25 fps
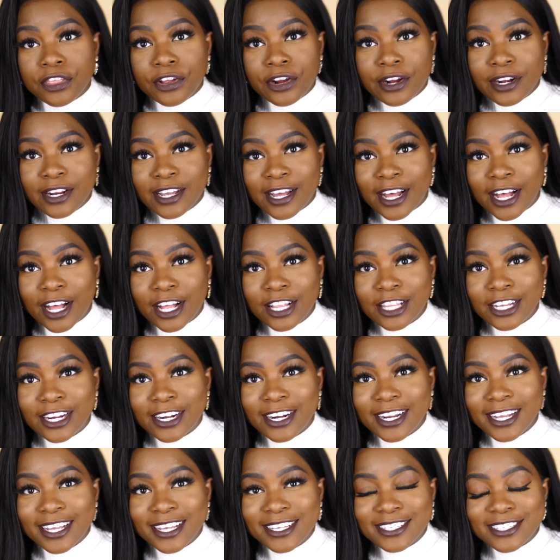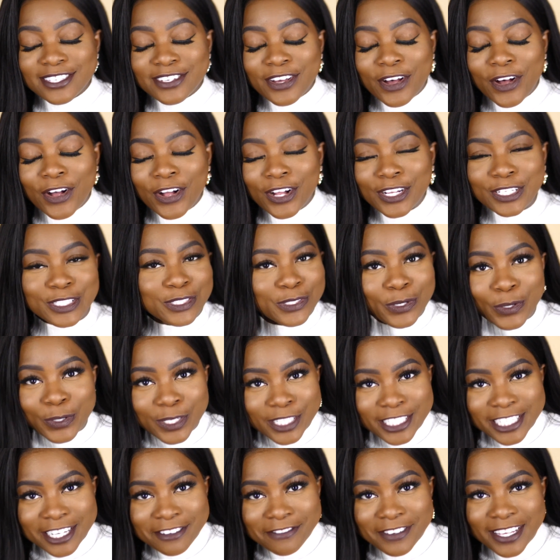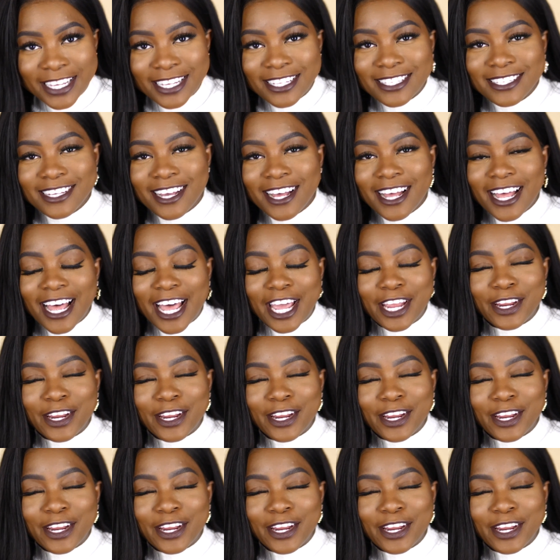third color is called Dolce Vita.